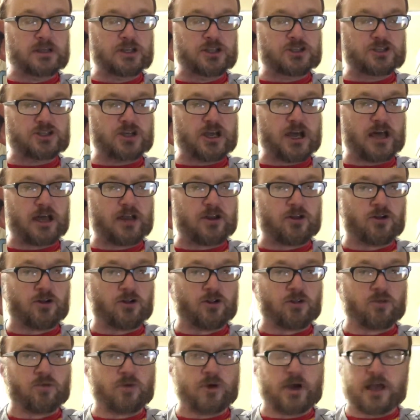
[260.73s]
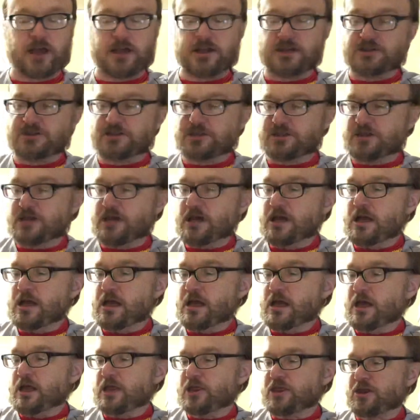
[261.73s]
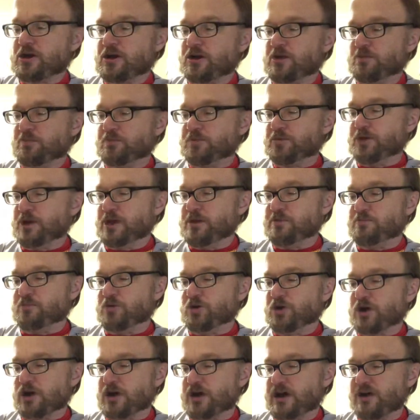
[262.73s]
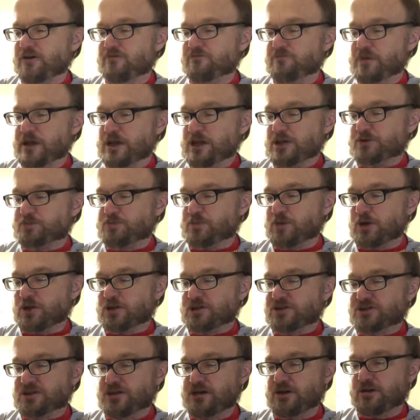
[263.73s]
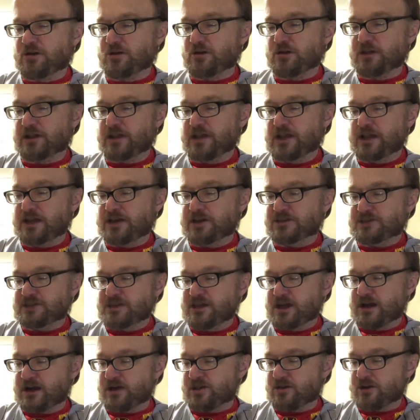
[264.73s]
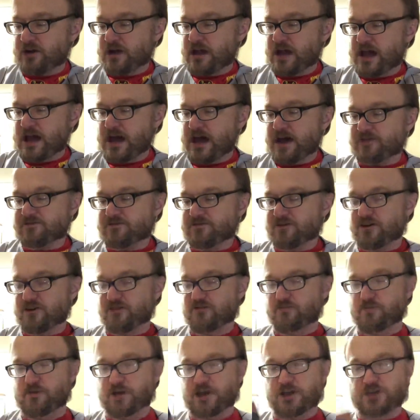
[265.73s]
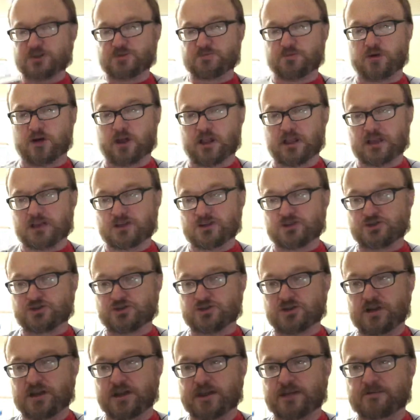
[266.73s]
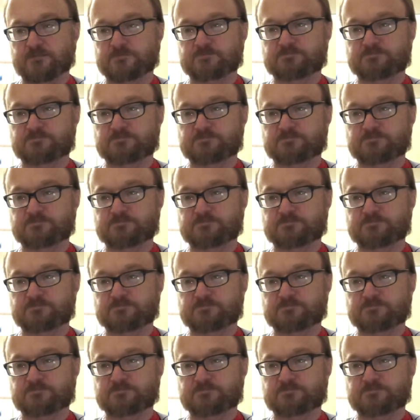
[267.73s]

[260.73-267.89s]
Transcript: John Holway's the complete book of baseball's Negro Leagues, the other half of baseball history.